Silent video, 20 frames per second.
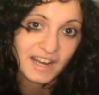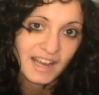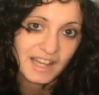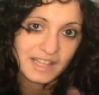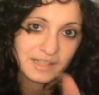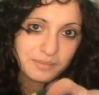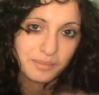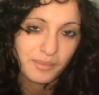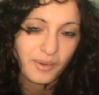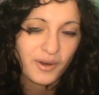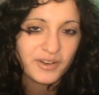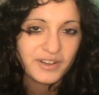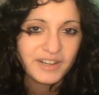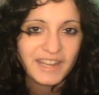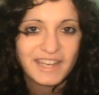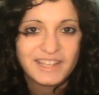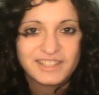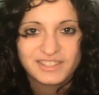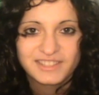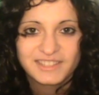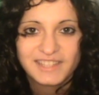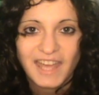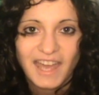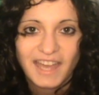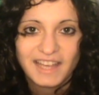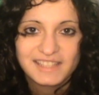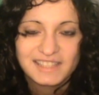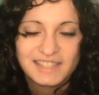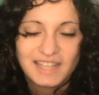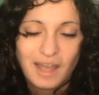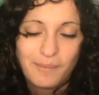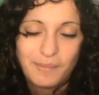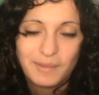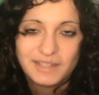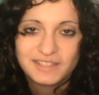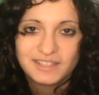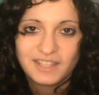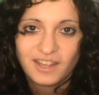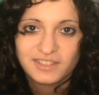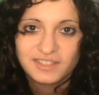at
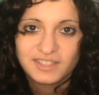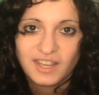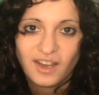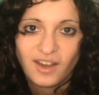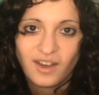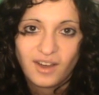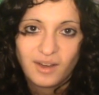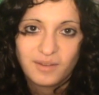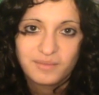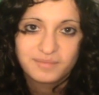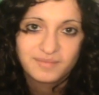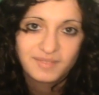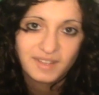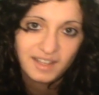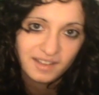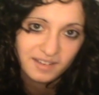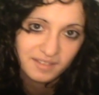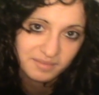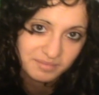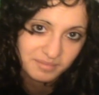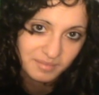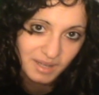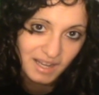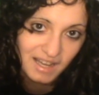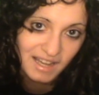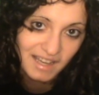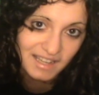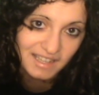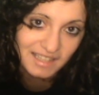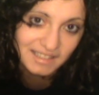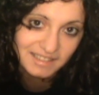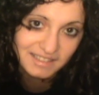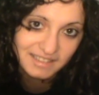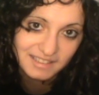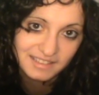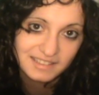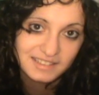mortgagetechsummit.com. Bye!